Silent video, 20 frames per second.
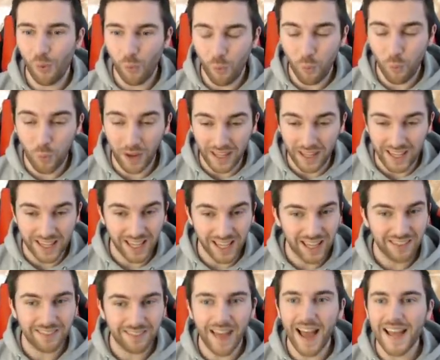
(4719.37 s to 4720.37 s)
week.
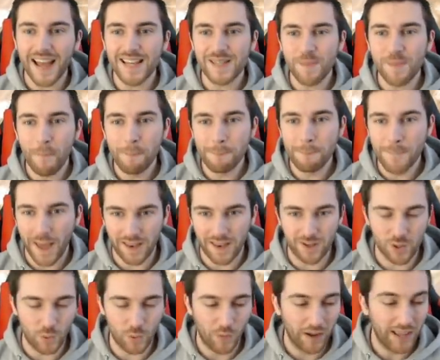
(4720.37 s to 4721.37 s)
That is
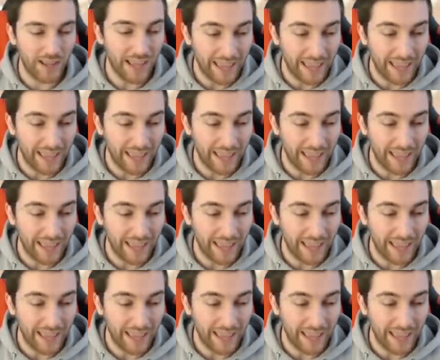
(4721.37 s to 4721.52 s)
mental.